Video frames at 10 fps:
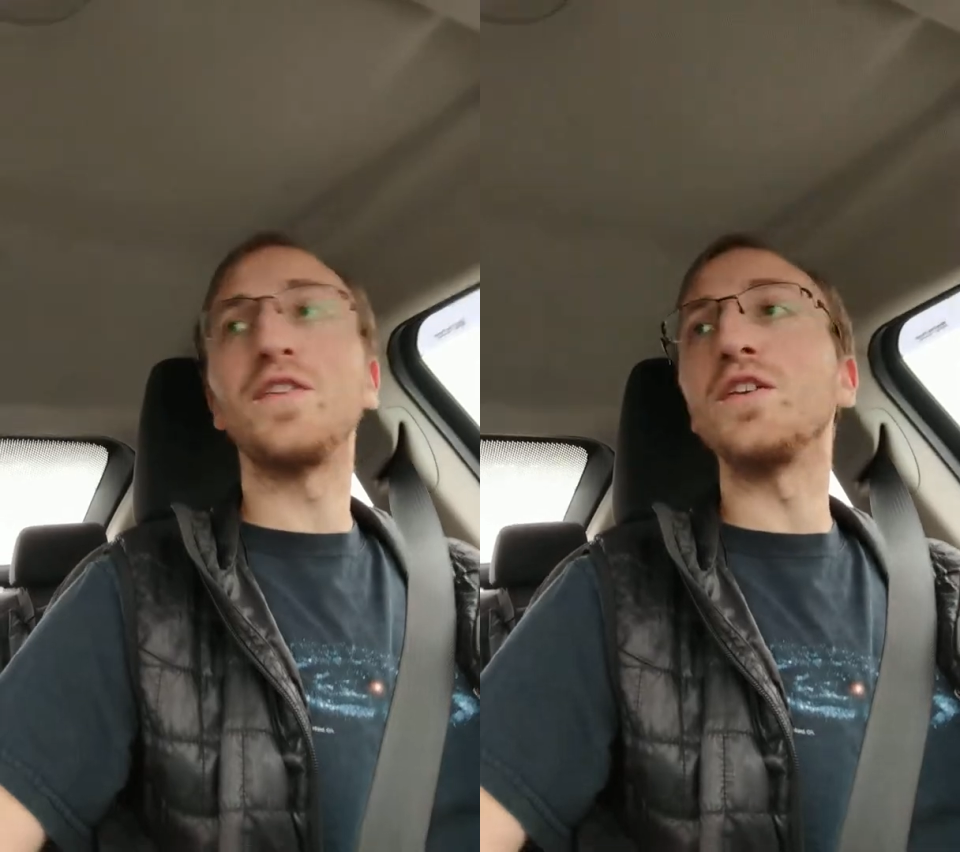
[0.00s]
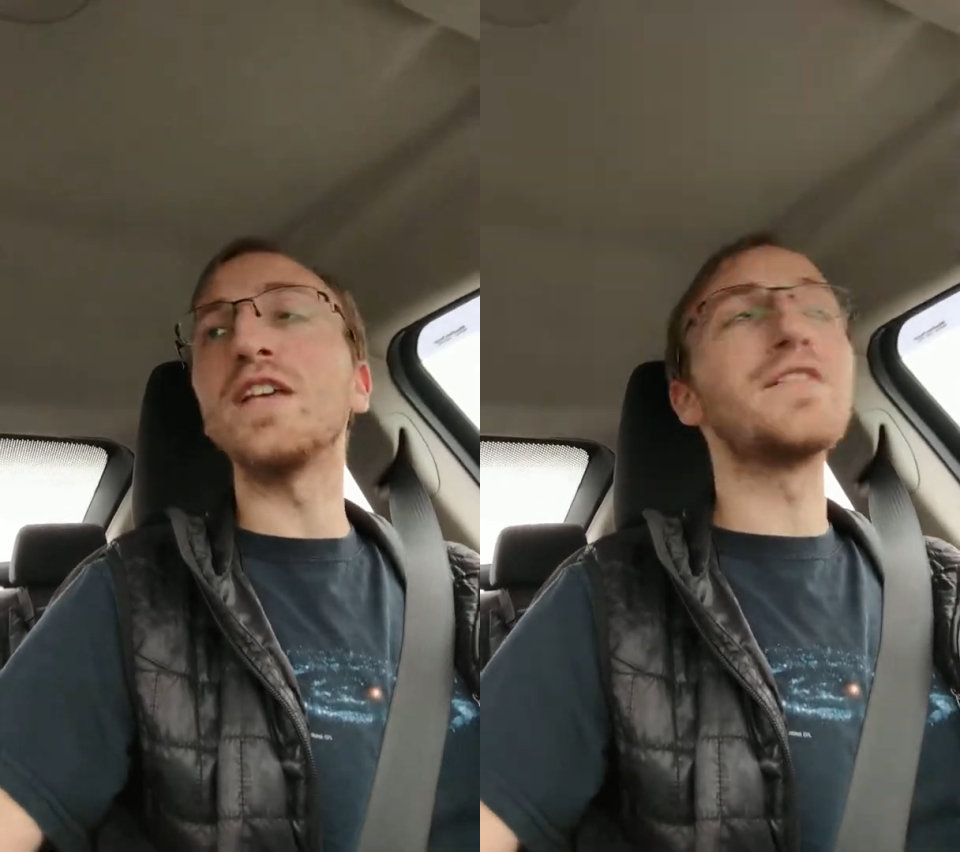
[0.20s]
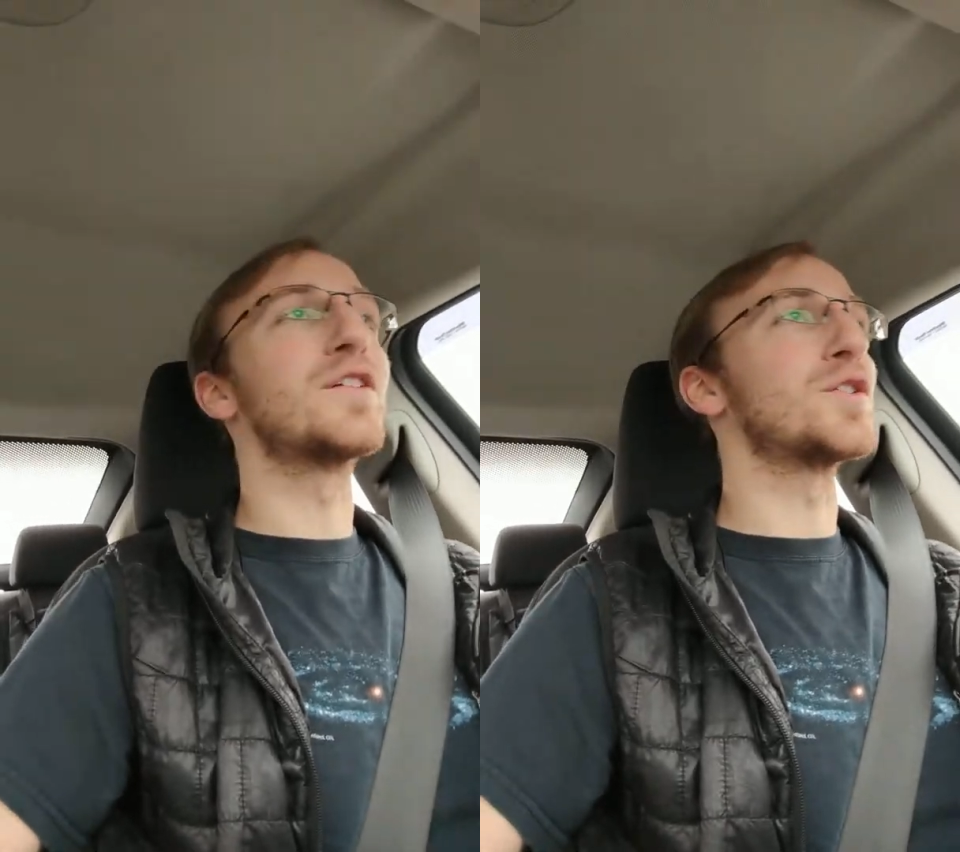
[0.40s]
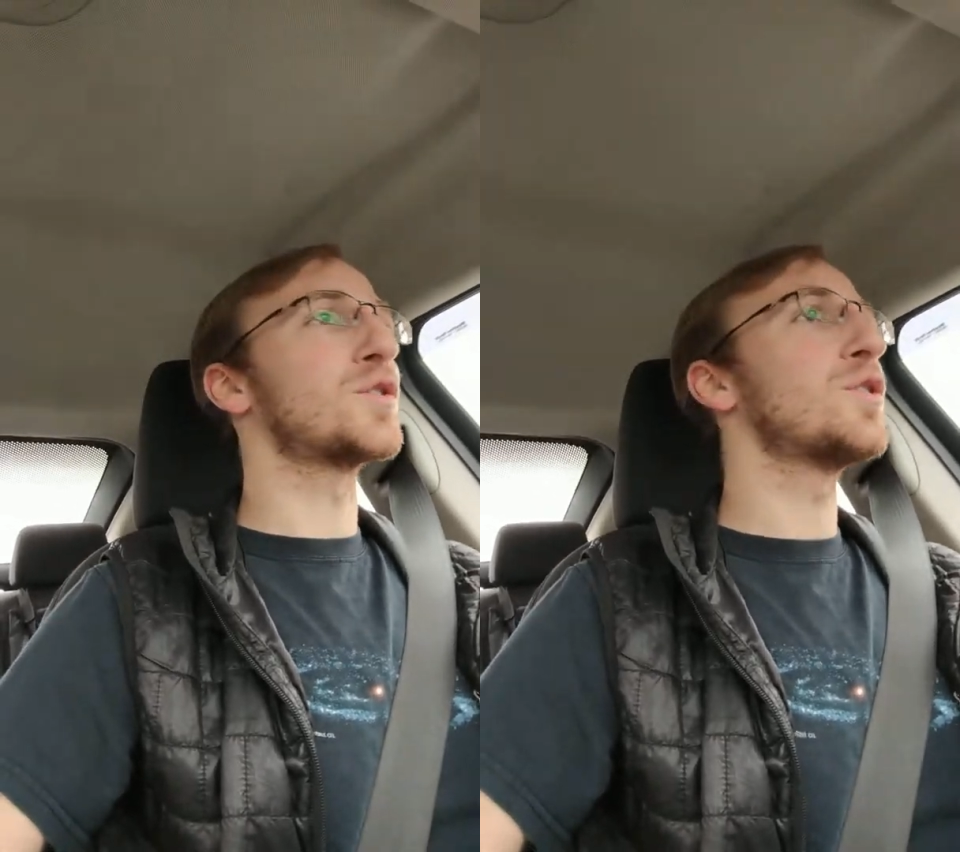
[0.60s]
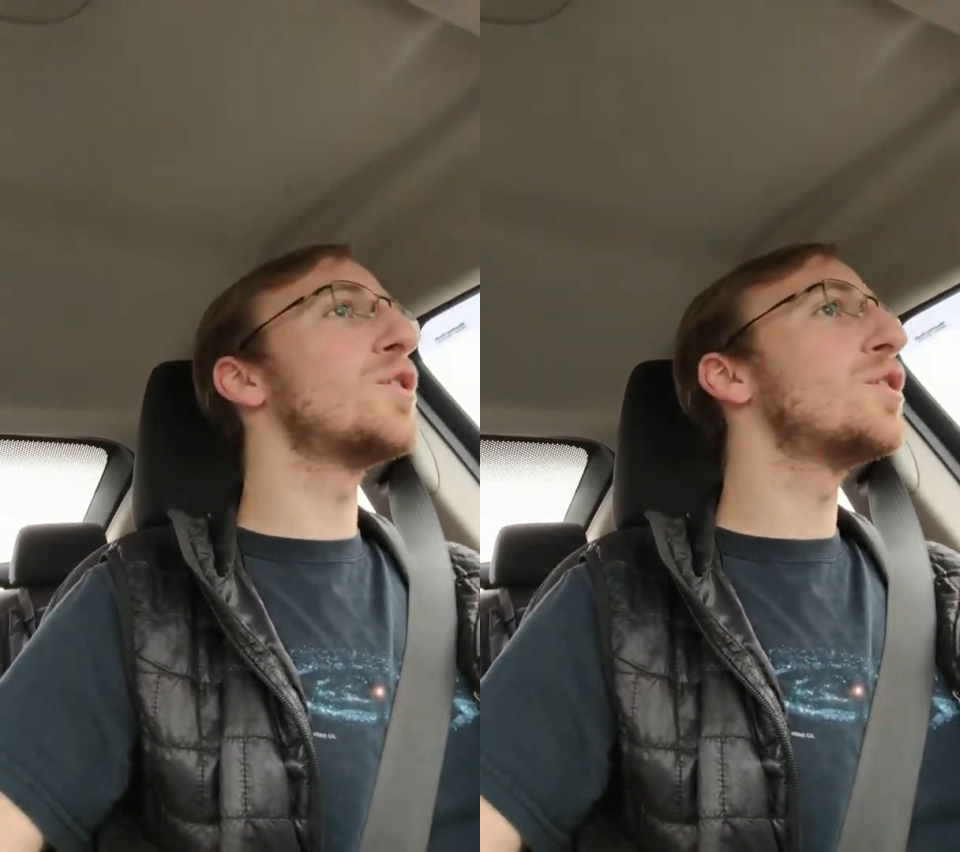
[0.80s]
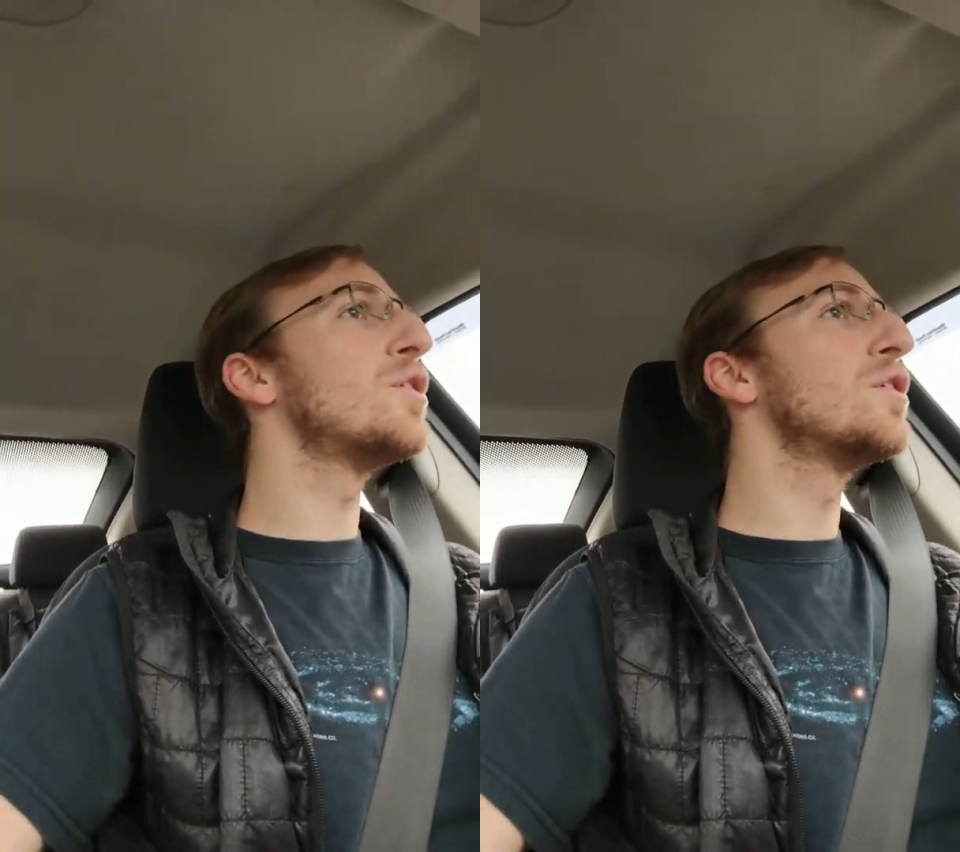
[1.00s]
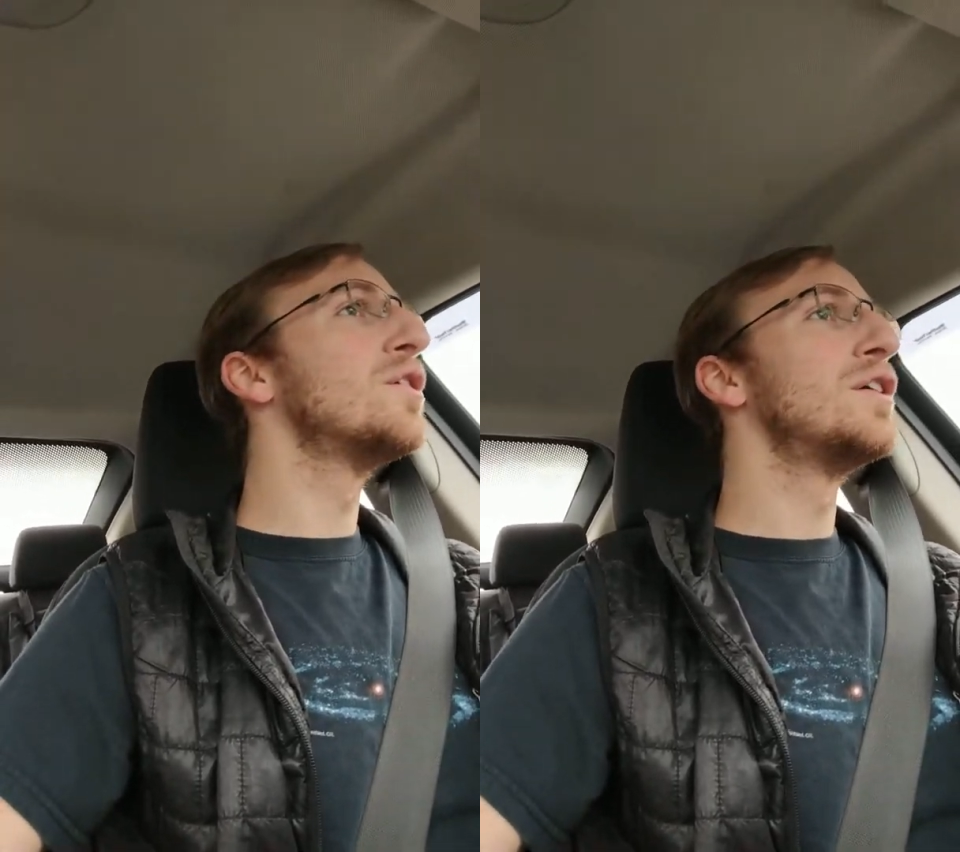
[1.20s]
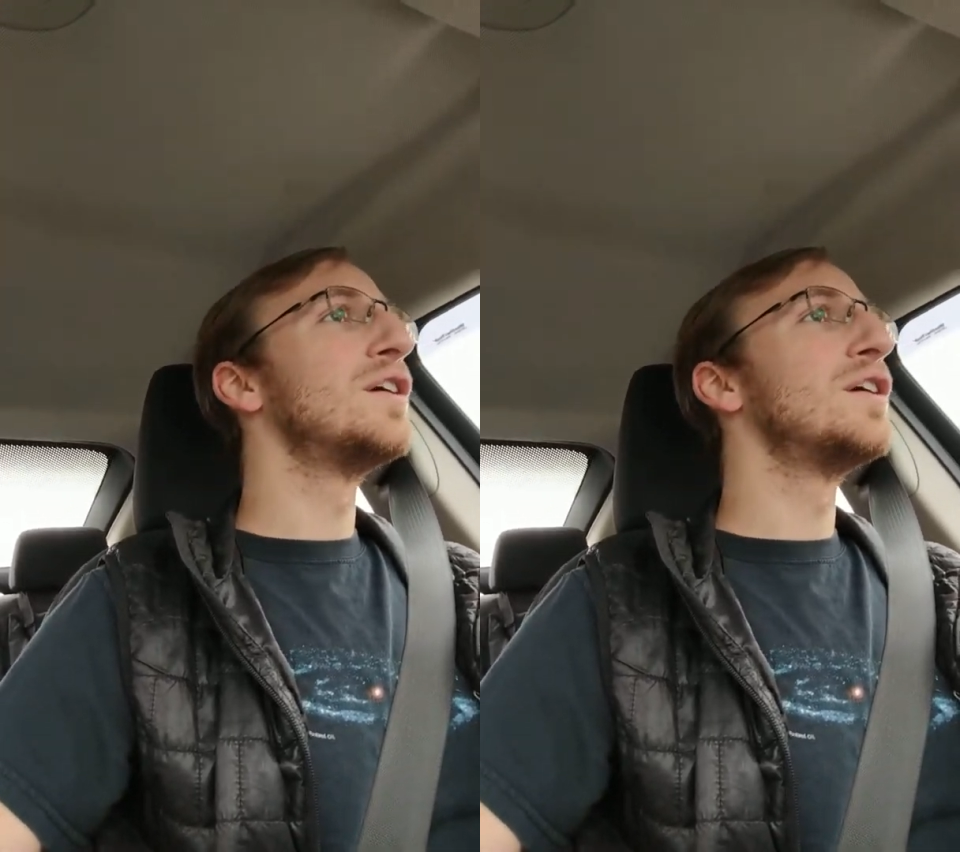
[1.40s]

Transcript: feels out of control.